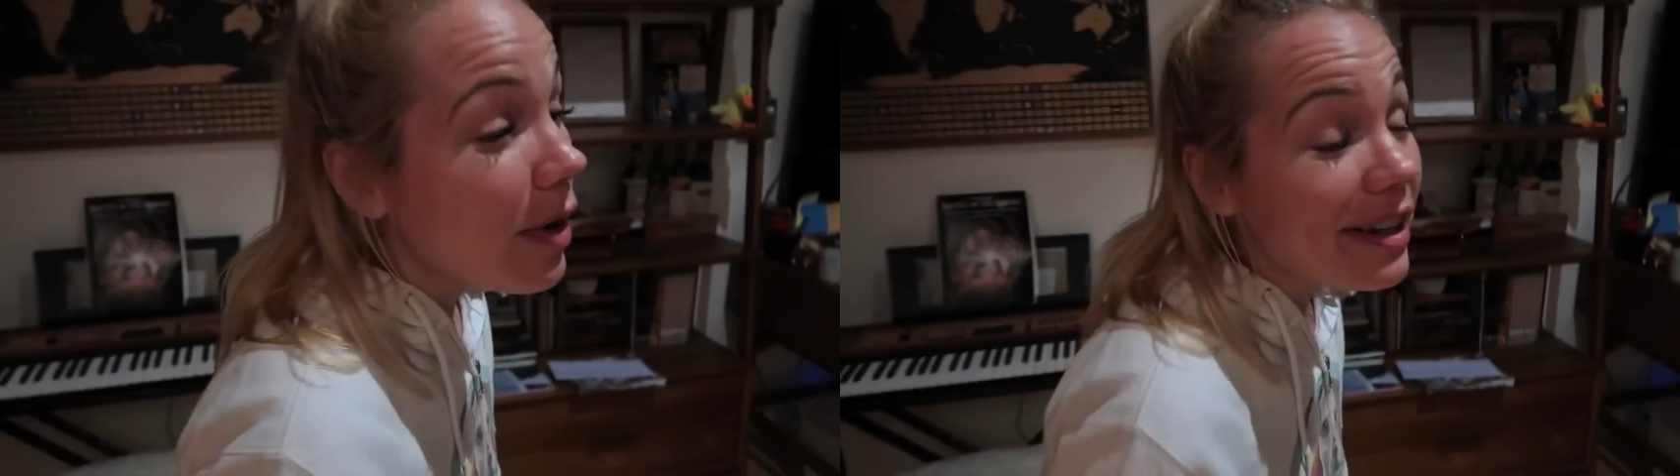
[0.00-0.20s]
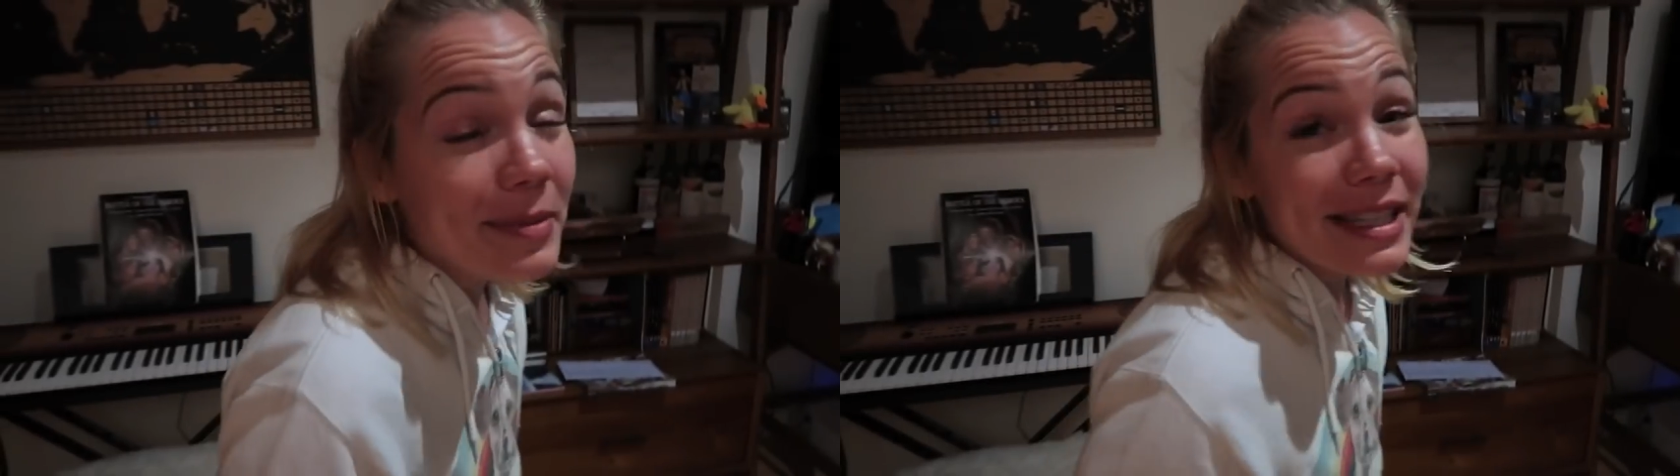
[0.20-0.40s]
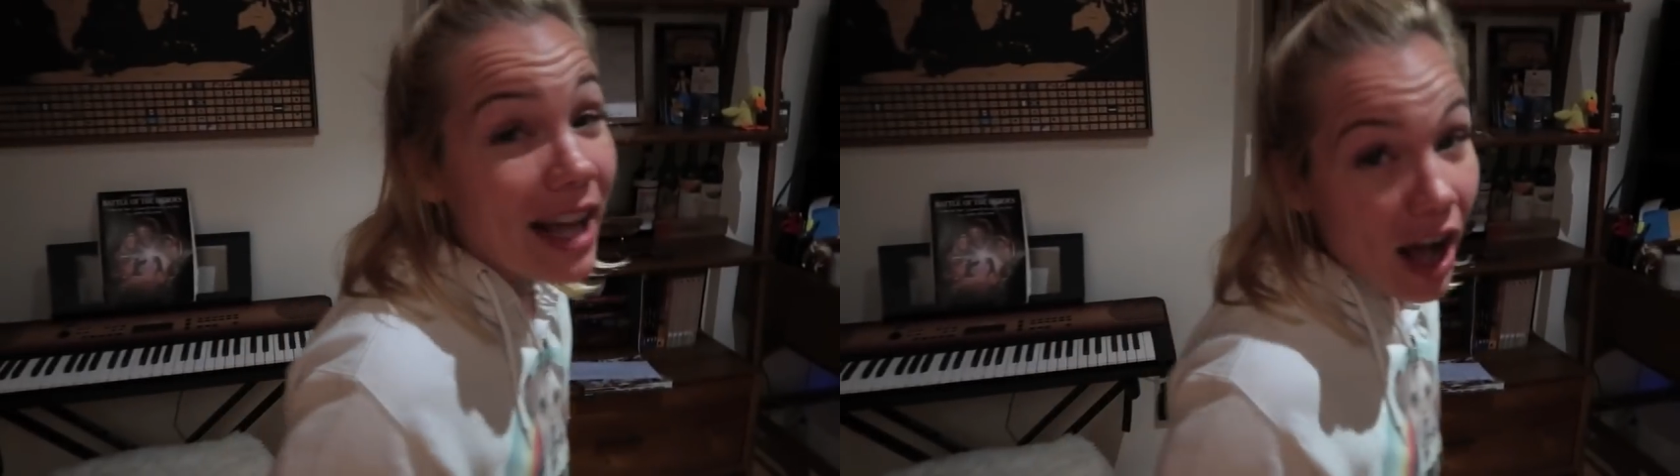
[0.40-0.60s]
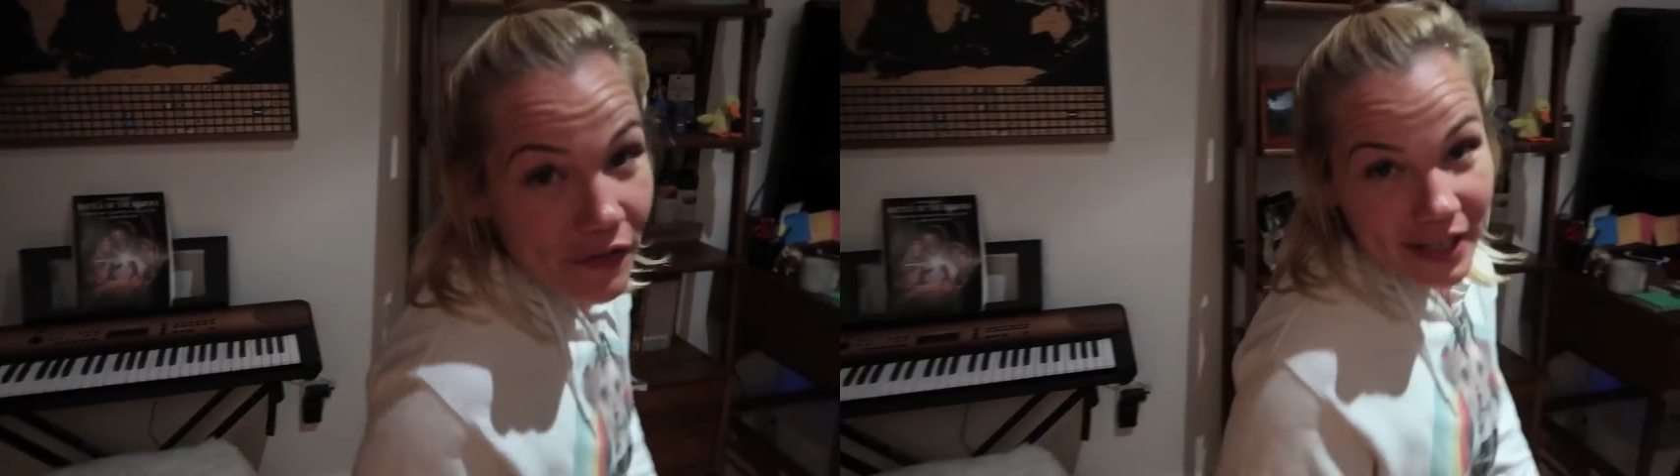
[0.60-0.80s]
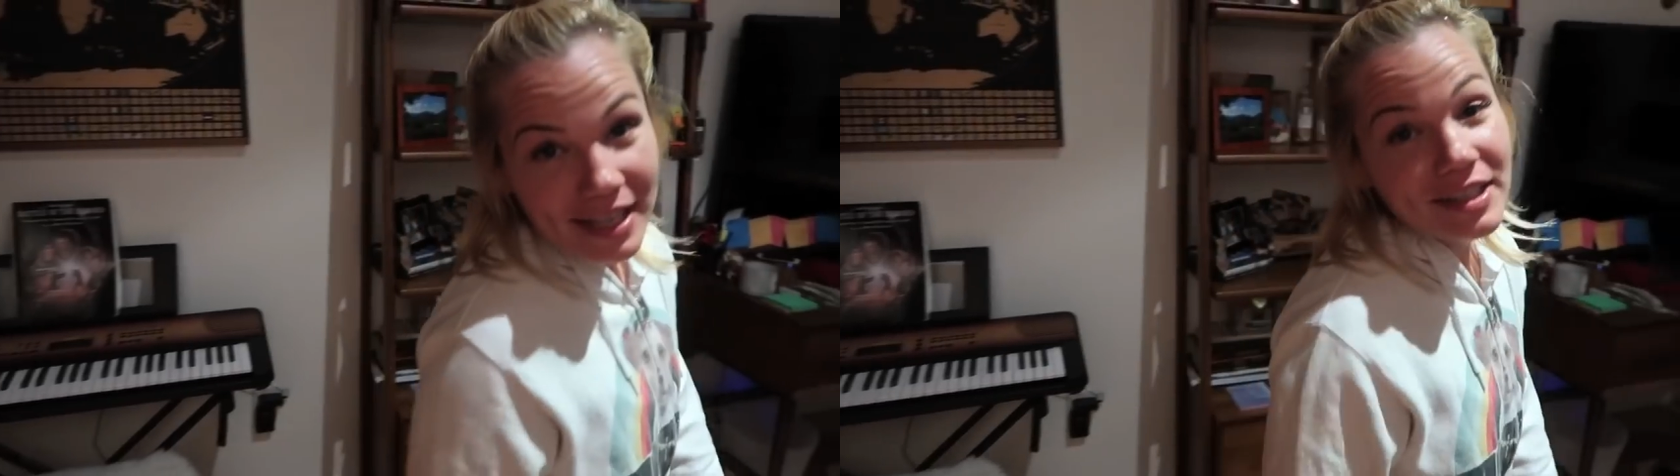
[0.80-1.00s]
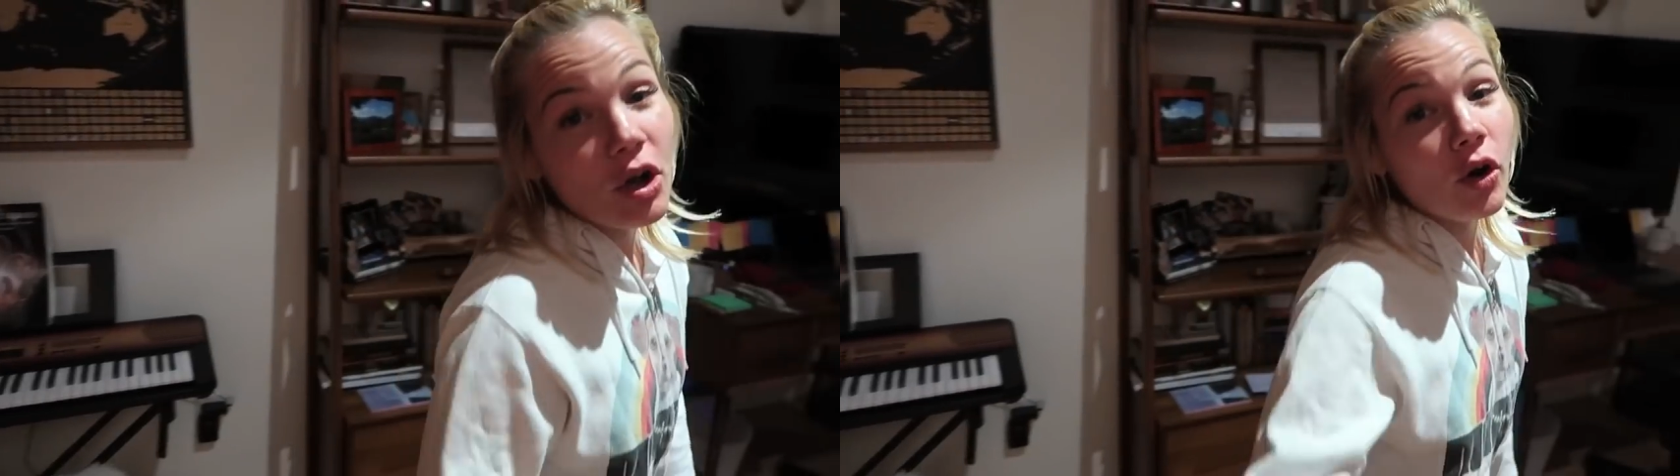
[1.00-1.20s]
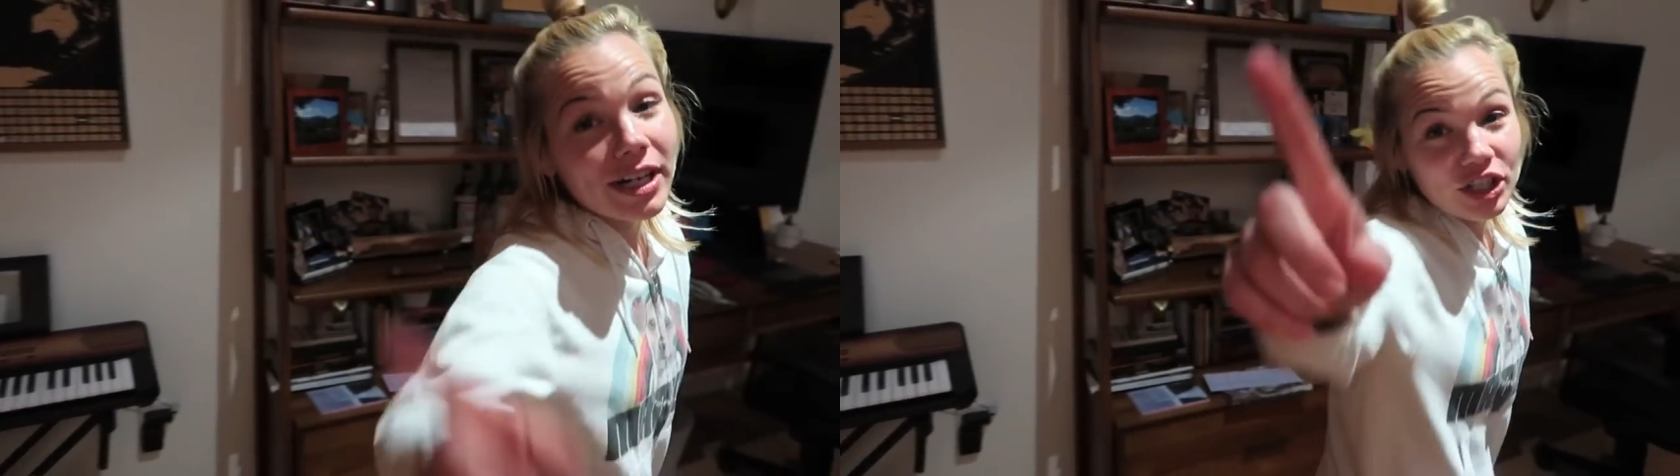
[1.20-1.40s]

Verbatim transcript: Welcome to the office, or